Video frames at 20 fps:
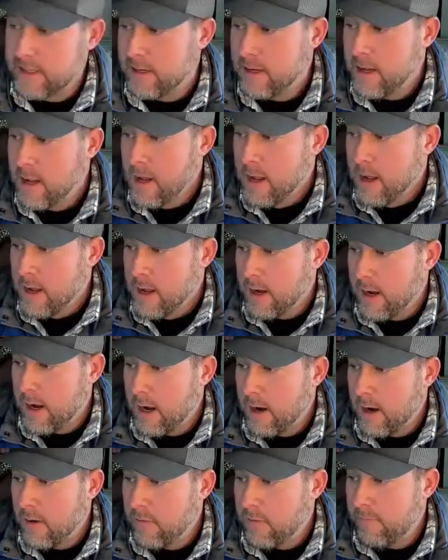And
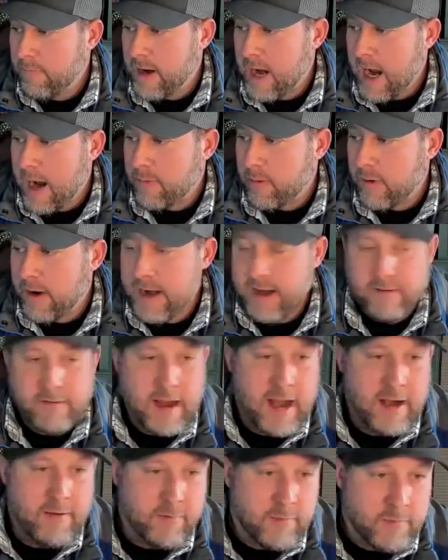we've been operating
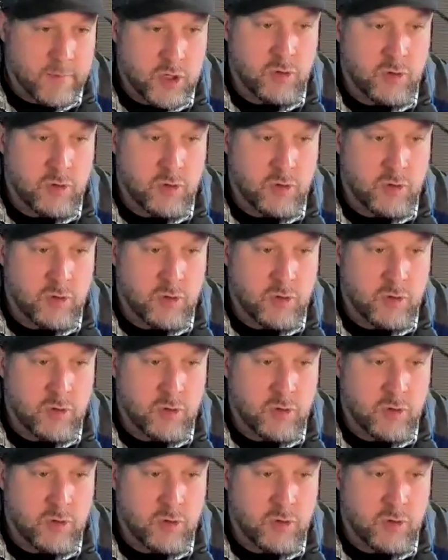kind of from